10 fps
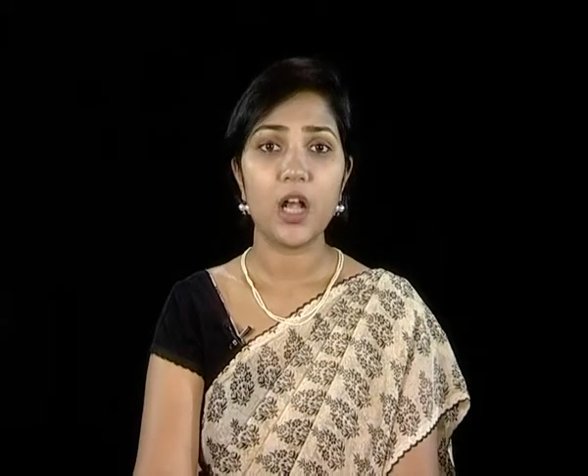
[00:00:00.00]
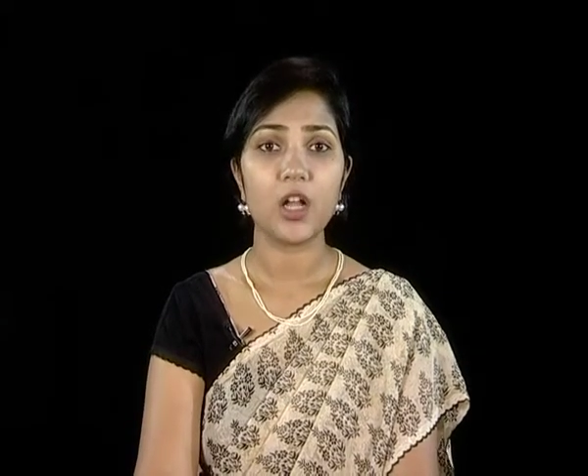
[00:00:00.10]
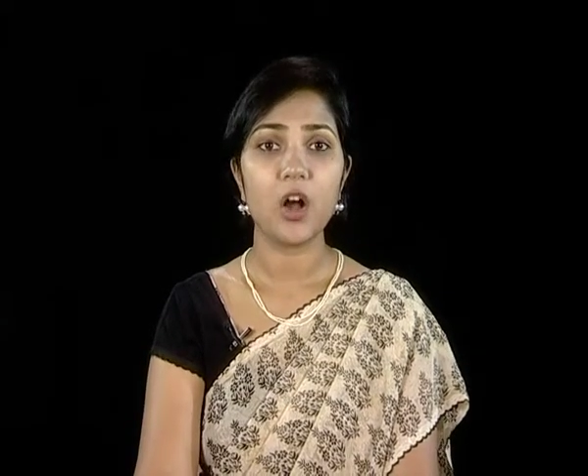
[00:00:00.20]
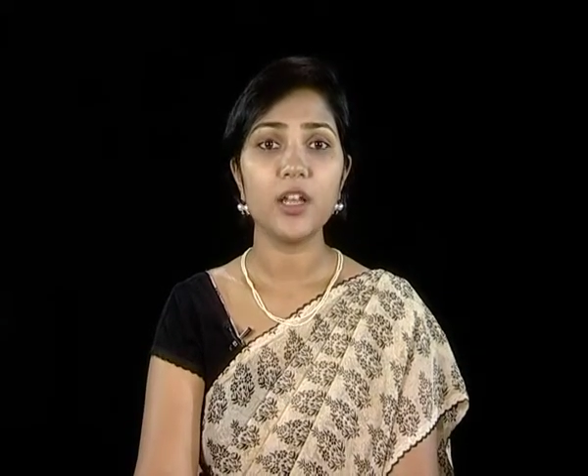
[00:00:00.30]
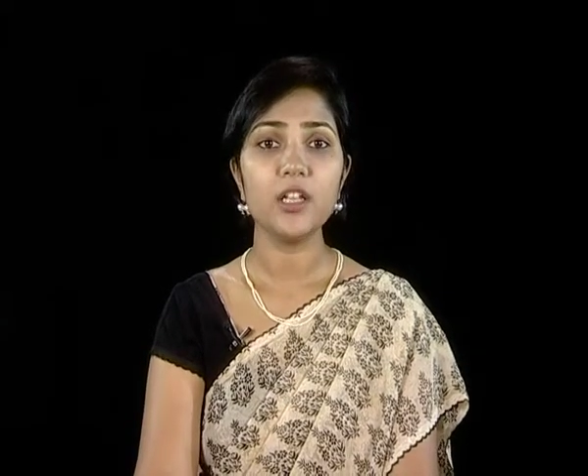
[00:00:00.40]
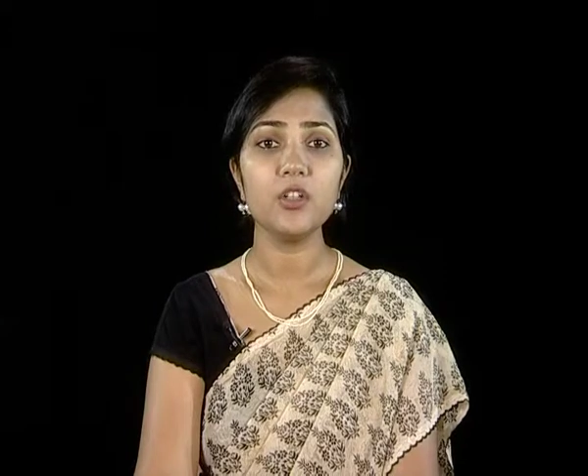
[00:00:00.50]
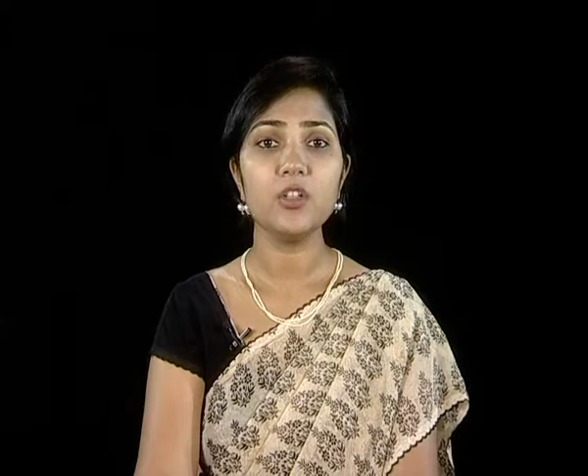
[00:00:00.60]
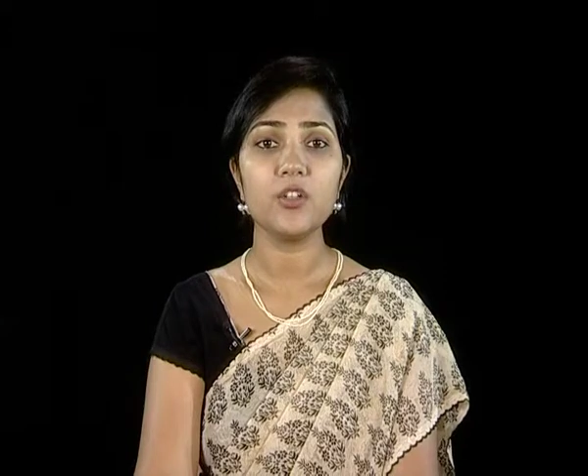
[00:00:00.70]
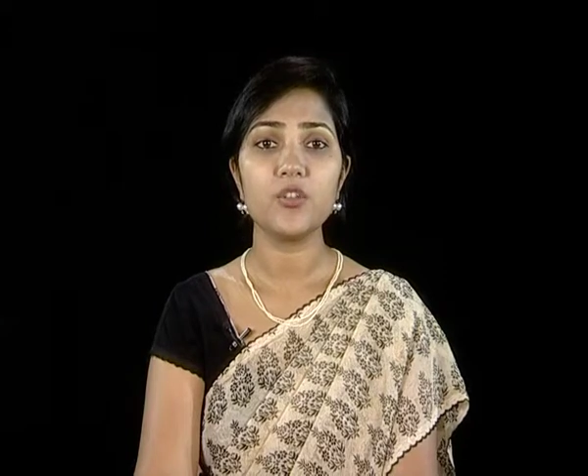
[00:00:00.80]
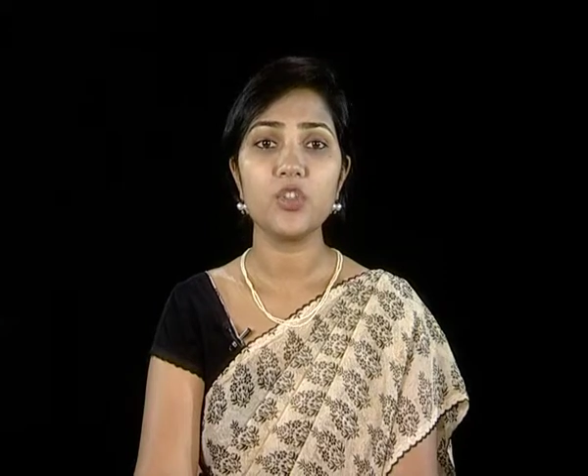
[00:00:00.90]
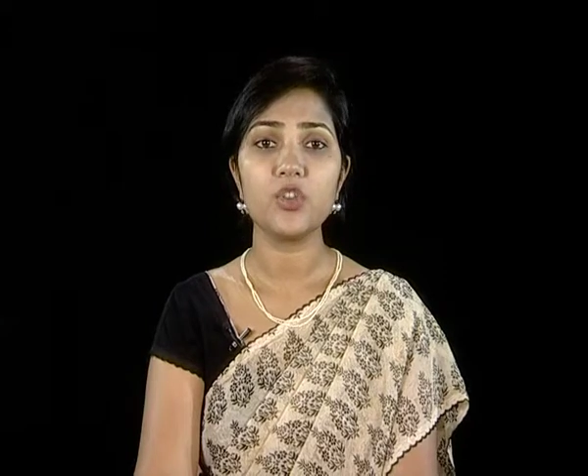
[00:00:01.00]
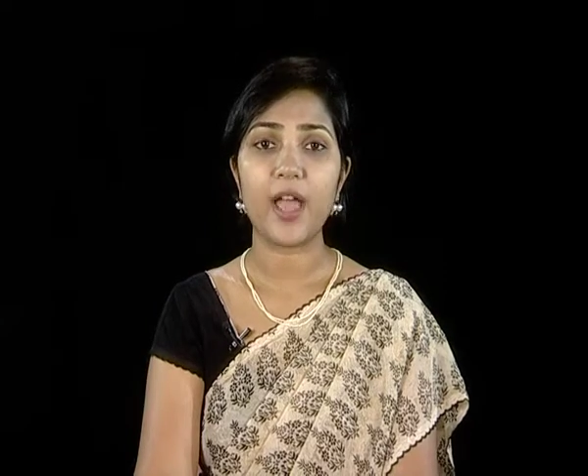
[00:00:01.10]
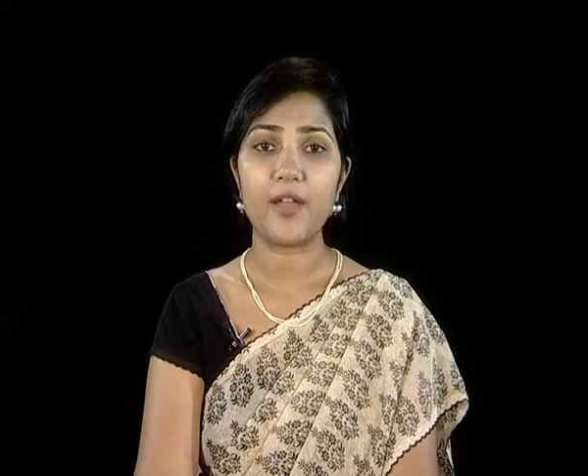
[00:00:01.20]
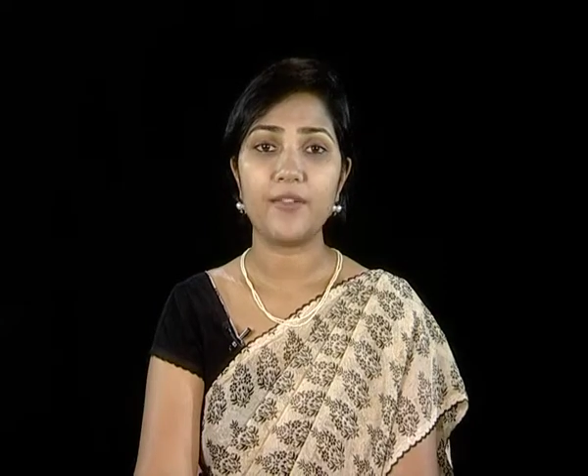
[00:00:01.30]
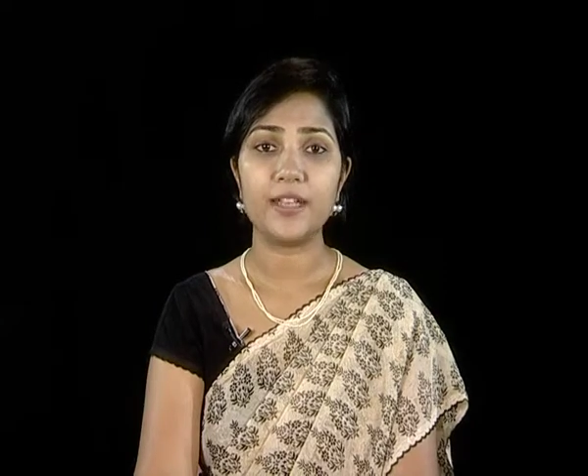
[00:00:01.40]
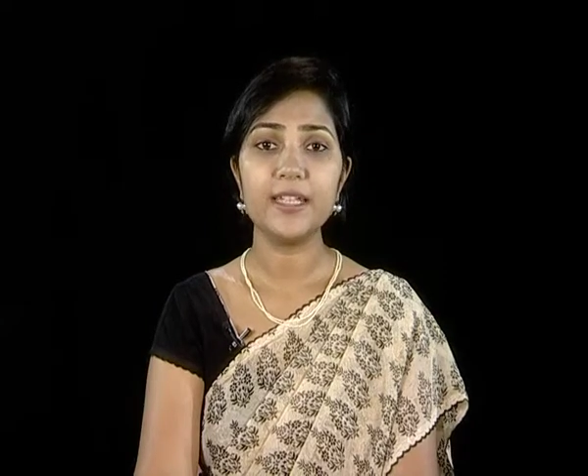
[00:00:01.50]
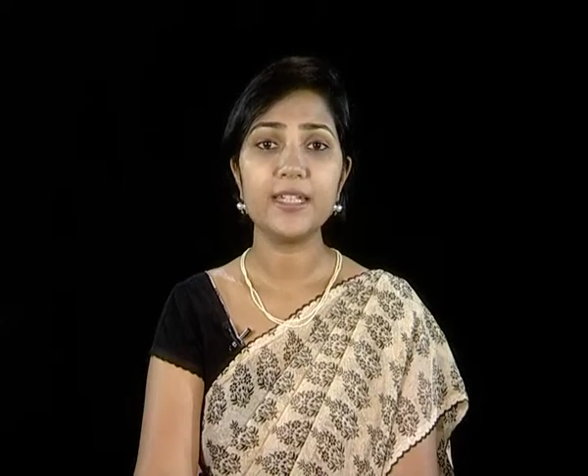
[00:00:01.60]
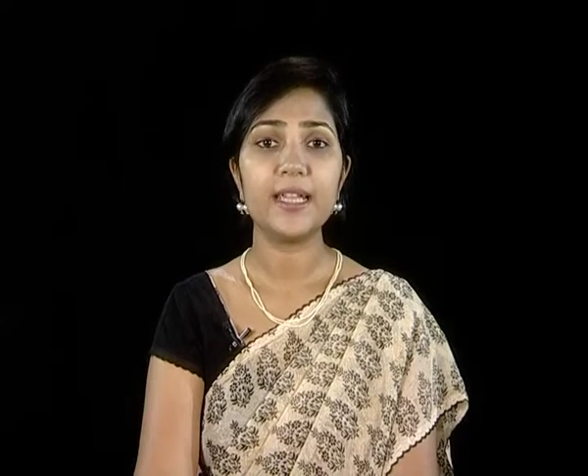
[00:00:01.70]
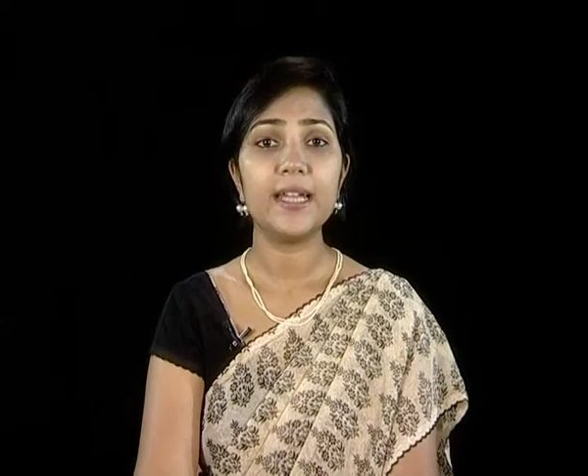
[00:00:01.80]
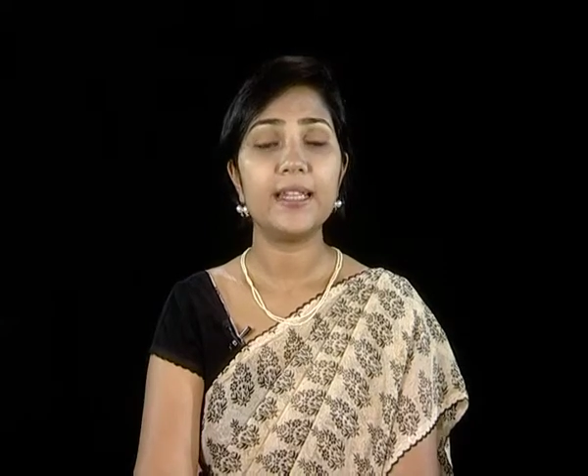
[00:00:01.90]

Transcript: According to literature evidence,